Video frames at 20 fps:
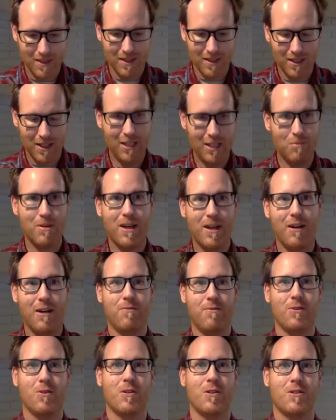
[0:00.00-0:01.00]
Keep God
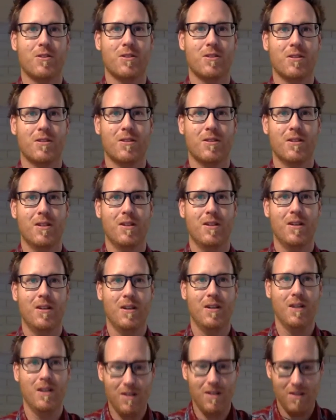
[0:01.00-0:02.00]
first.
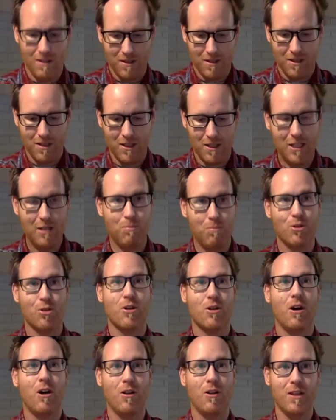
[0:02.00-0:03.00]
Keep your
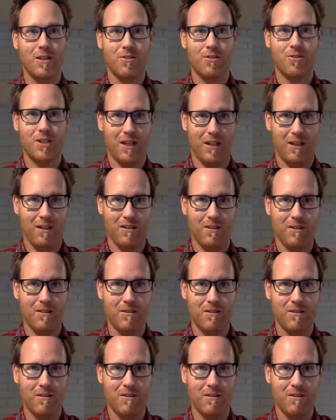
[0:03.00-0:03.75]
calling second.